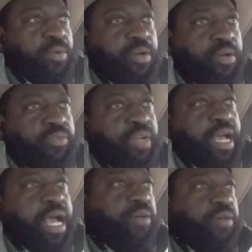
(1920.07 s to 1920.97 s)
country
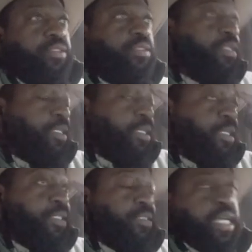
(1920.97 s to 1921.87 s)
house
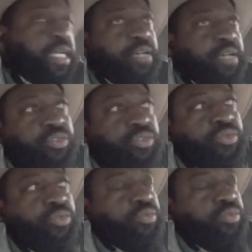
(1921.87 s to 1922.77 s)
down
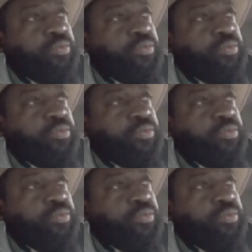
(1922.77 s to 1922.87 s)
to